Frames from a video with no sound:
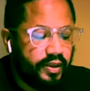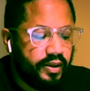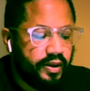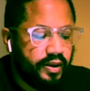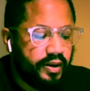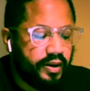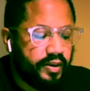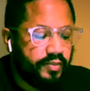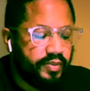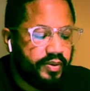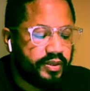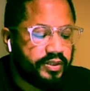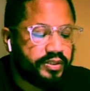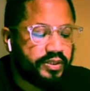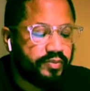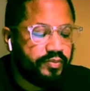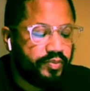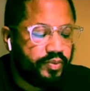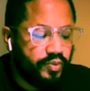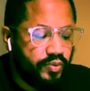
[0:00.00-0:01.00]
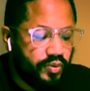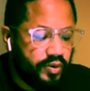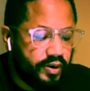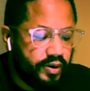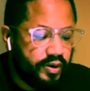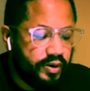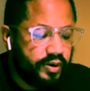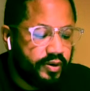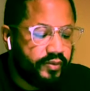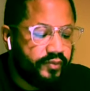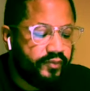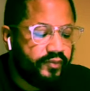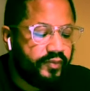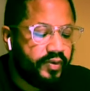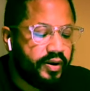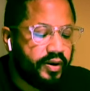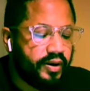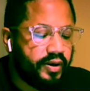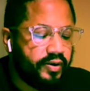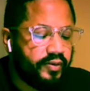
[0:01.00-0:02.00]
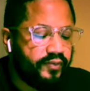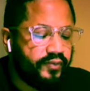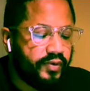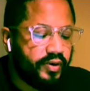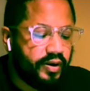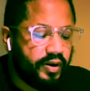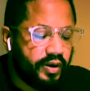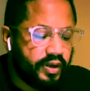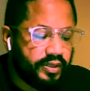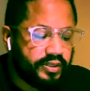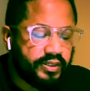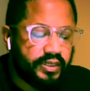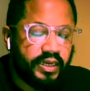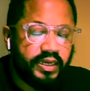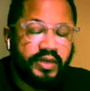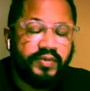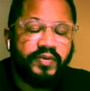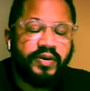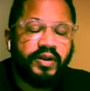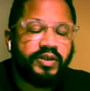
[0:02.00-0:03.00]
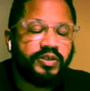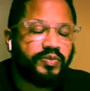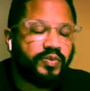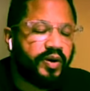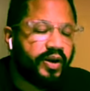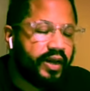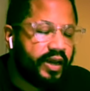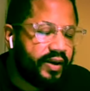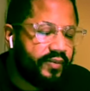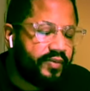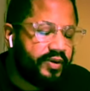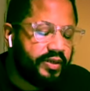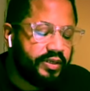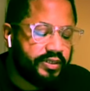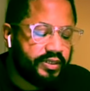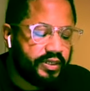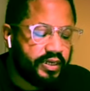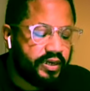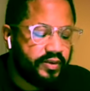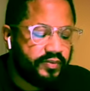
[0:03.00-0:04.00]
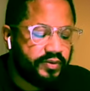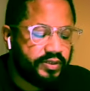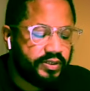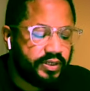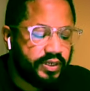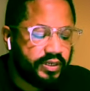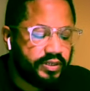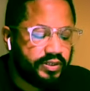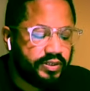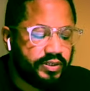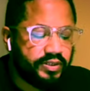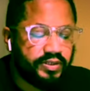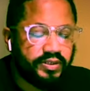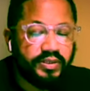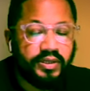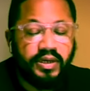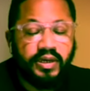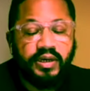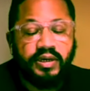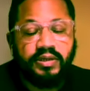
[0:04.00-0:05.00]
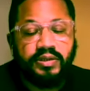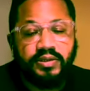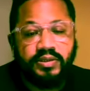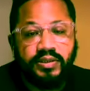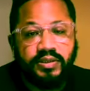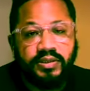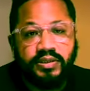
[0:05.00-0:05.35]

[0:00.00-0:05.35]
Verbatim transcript: Uh, but it's important uh, for us, even as we're having these conversations, to just